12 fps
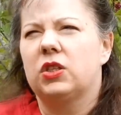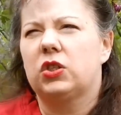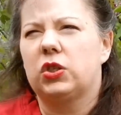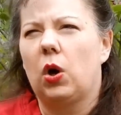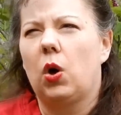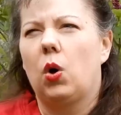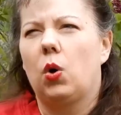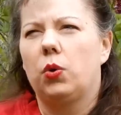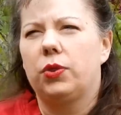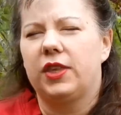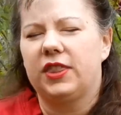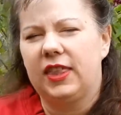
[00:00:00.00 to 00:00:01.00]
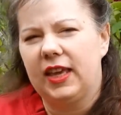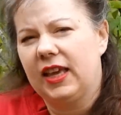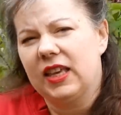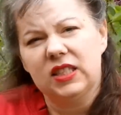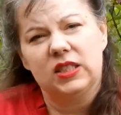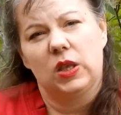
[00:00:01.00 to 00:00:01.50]
So the thing
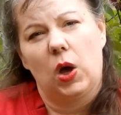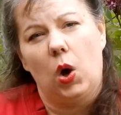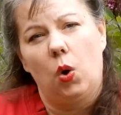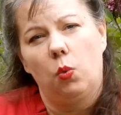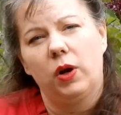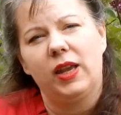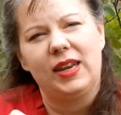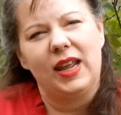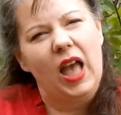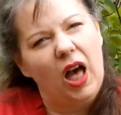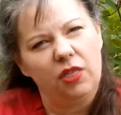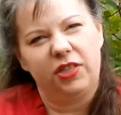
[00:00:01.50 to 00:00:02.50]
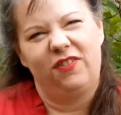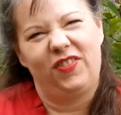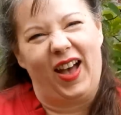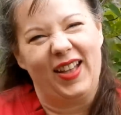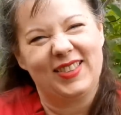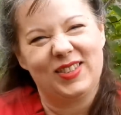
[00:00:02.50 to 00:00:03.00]
is, though, we're eating healthy
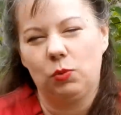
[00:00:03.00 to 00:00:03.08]
fats.